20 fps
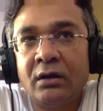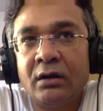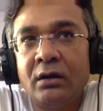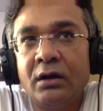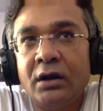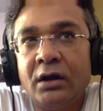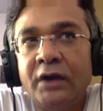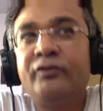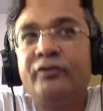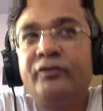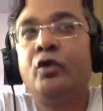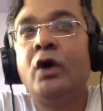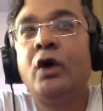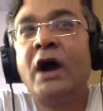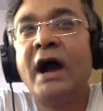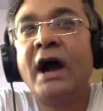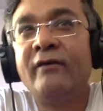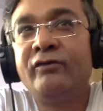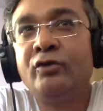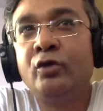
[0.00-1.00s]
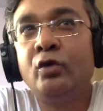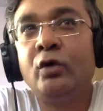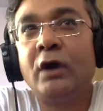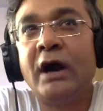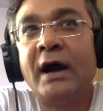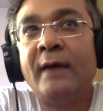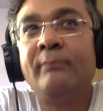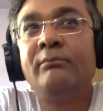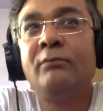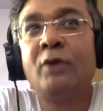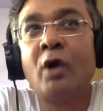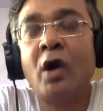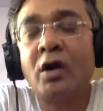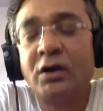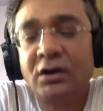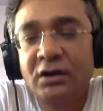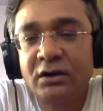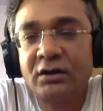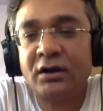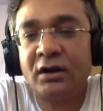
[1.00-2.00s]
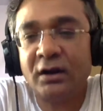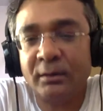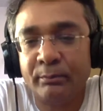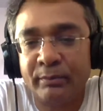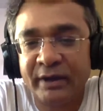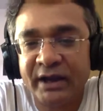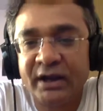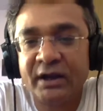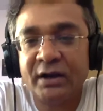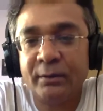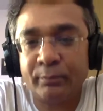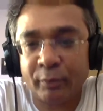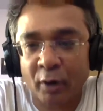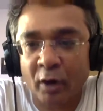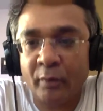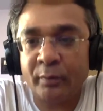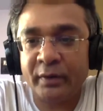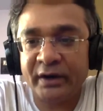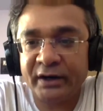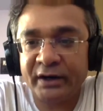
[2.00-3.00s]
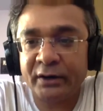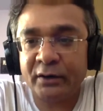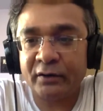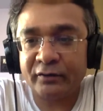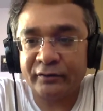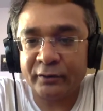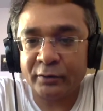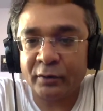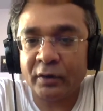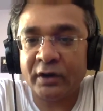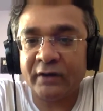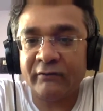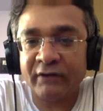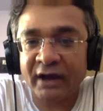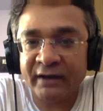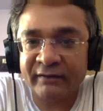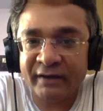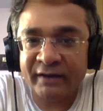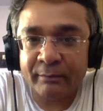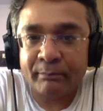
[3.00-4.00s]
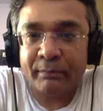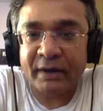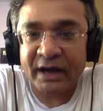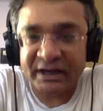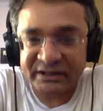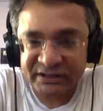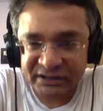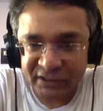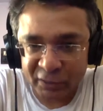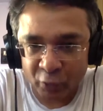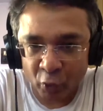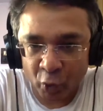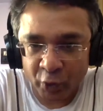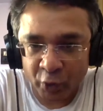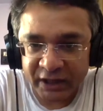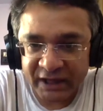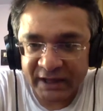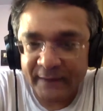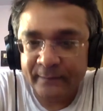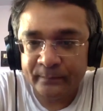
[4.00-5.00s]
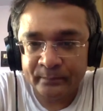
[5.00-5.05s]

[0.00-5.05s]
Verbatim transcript: if you have to, I'm not a big proponent of you know reviving past glory.